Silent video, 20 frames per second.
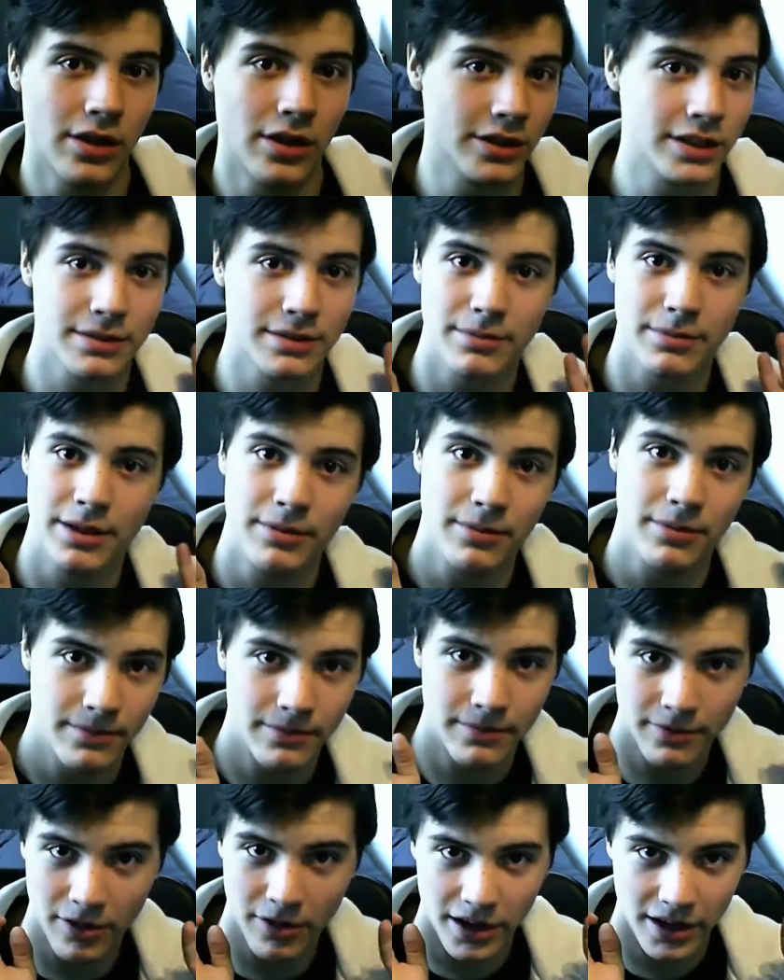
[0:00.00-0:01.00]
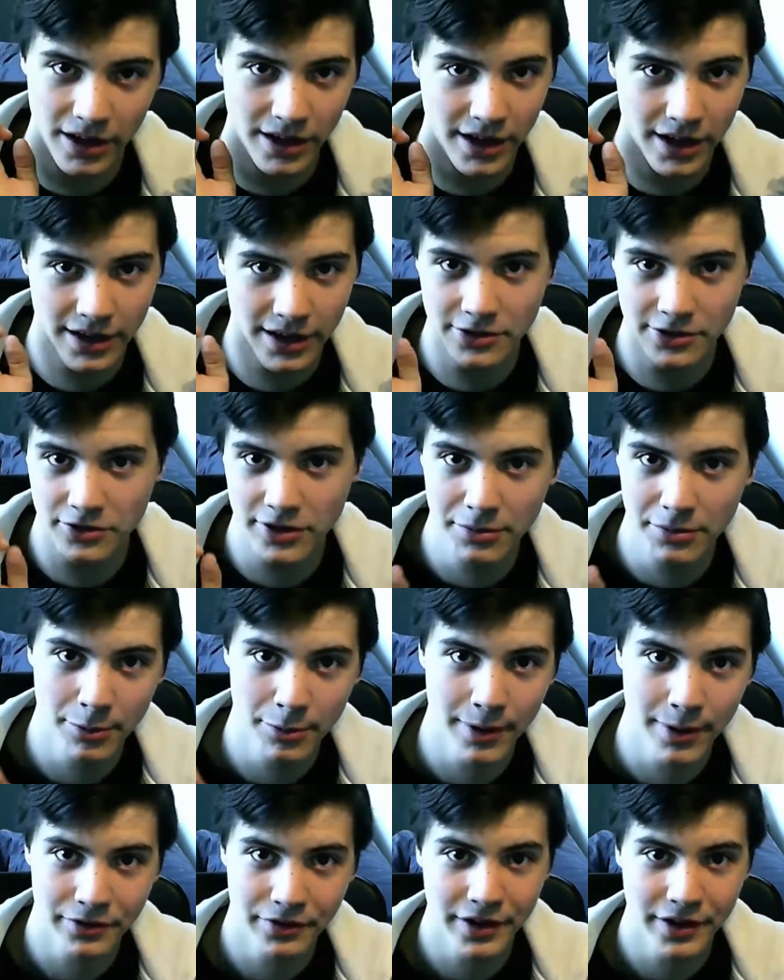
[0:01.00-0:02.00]
Don't ask me why. I
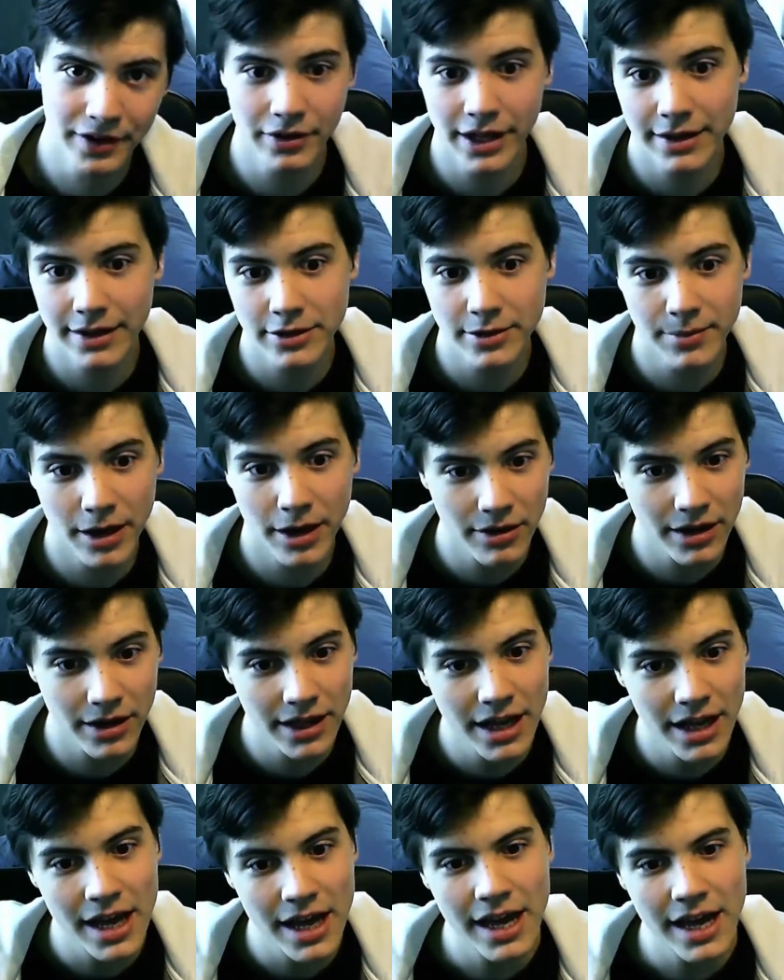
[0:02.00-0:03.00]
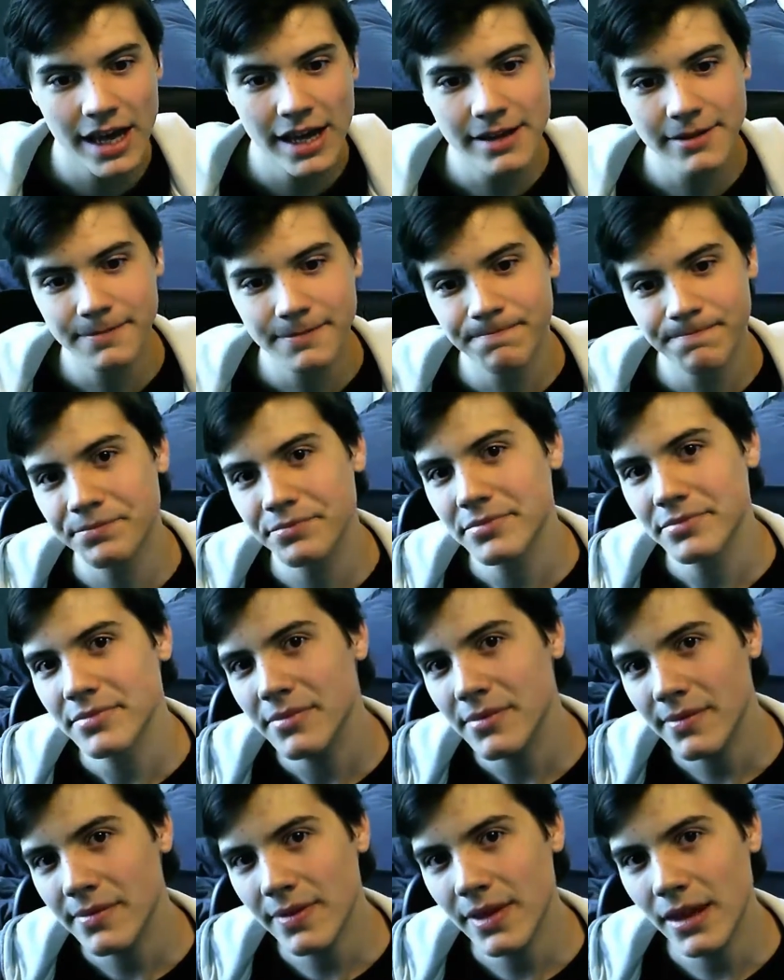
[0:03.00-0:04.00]
dream about video games apparently.
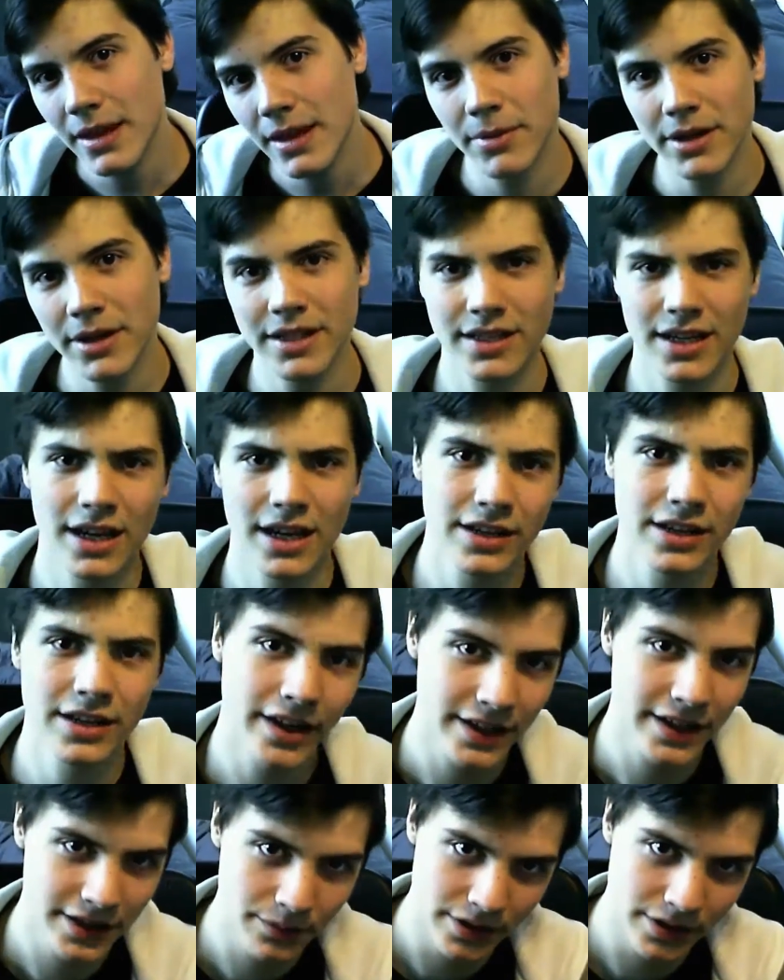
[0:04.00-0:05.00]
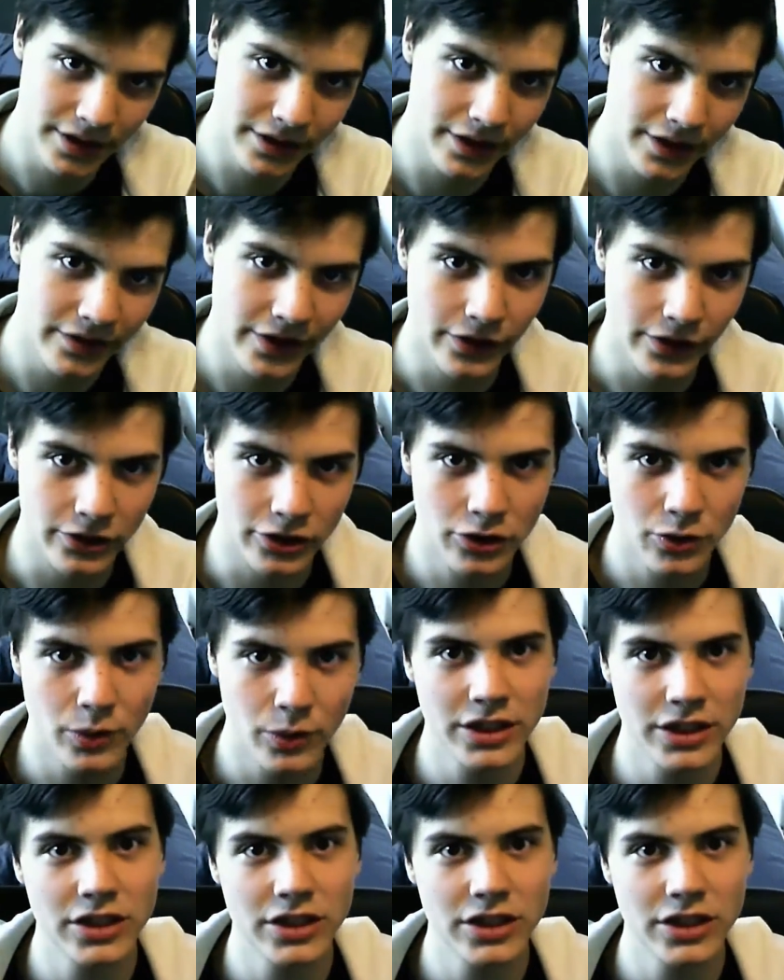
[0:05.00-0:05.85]
But it kind of ties in with the Nintendo